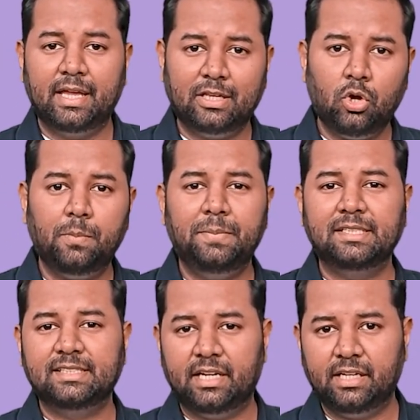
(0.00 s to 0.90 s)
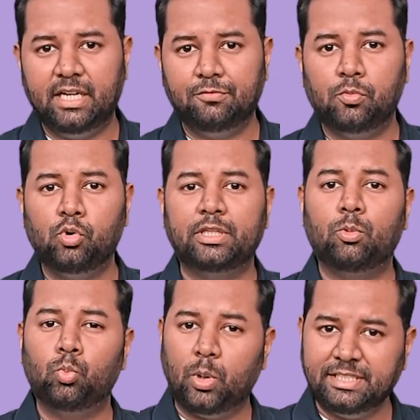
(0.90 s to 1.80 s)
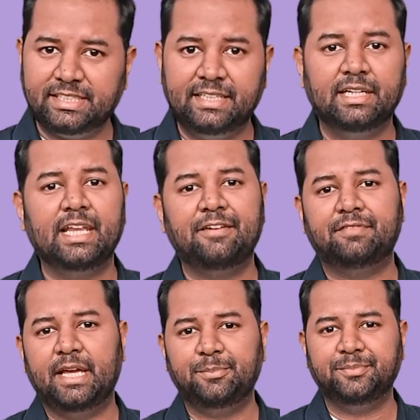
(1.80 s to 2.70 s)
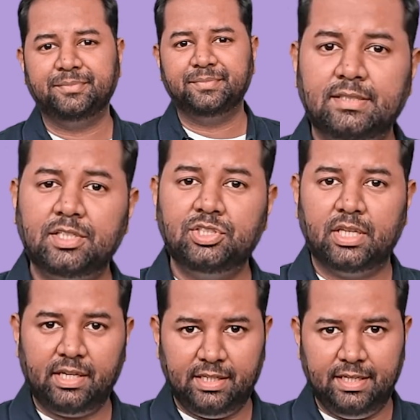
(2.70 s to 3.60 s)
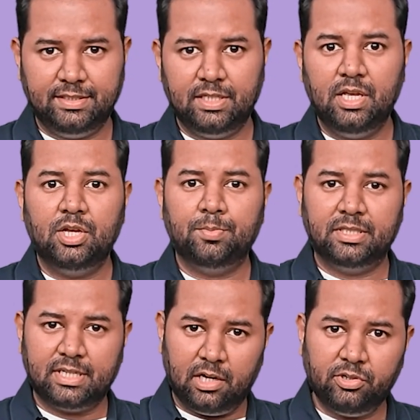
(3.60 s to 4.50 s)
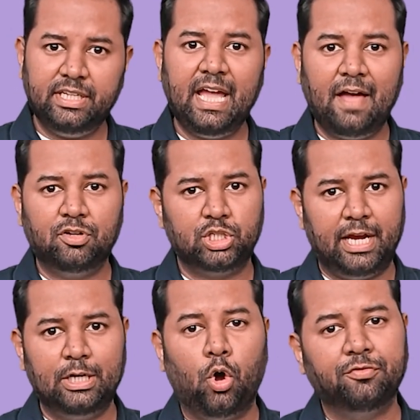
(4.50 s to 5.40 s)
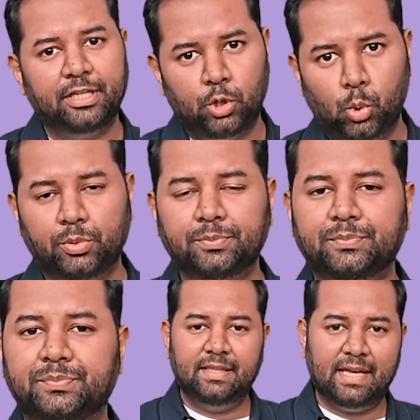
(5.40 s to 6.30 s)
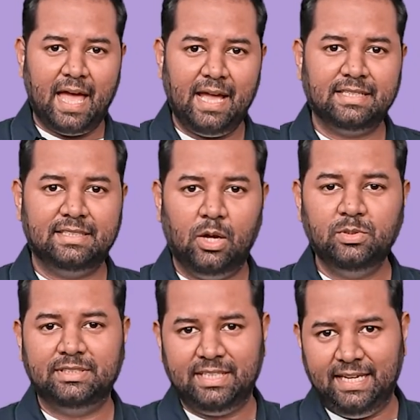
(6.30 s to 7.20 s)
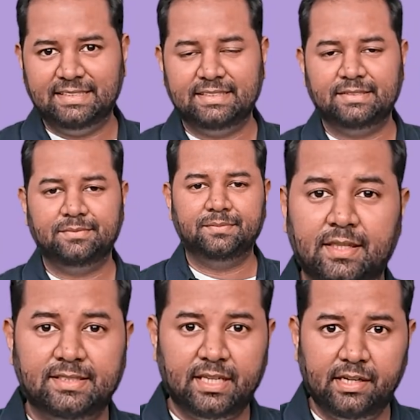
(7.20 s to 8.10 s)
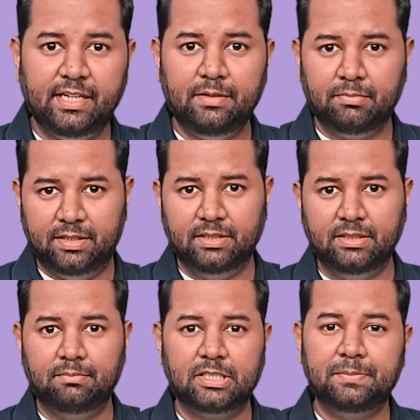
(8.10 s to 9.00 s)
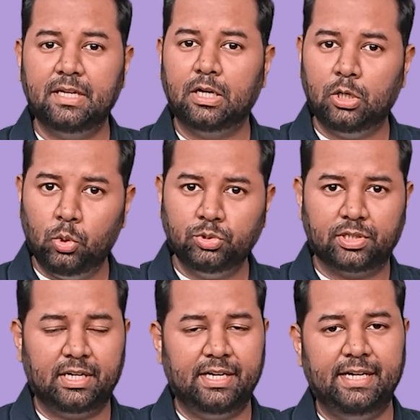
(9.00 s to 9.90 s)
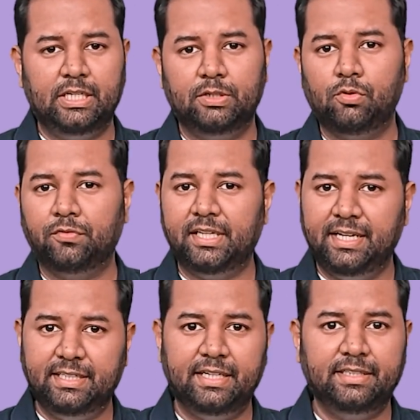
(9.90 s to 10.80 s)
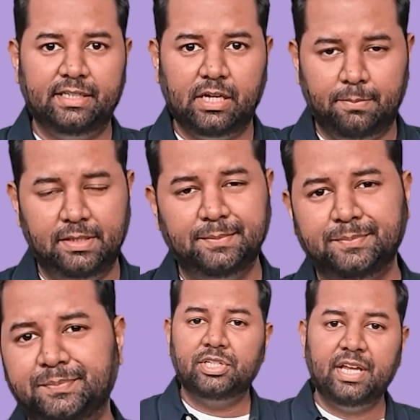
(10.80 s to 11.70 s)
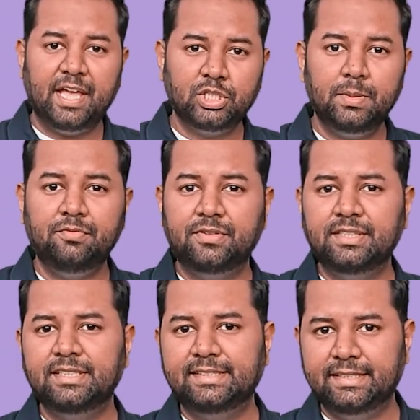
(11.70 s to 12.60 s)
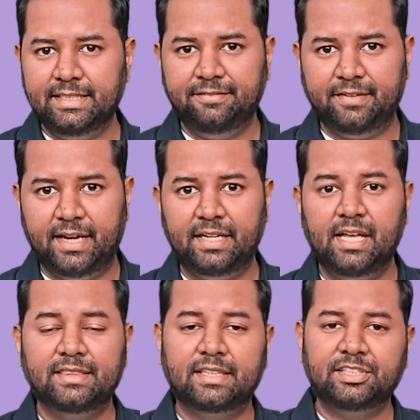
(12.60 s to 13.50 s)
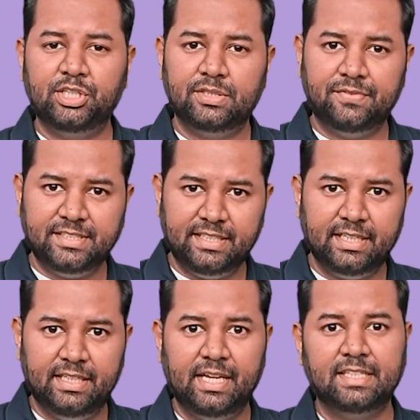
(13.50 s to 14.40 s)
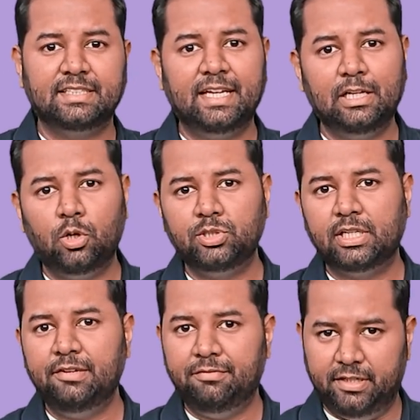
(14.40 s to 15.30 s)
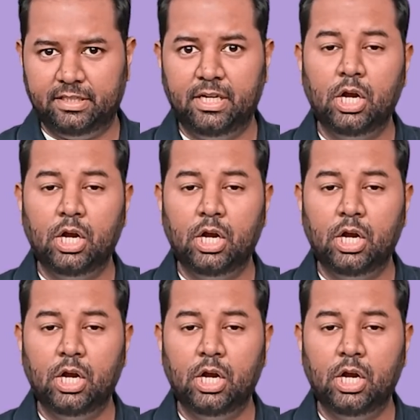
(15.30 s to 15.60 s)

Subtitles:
cannot be a surrogate for more than once in her lifetime. Such surrogates must already have a child of their own. The Act now states the surrogate mother must be a close relative of the intended couple. She has to be further certified that she is physically and psychologically fit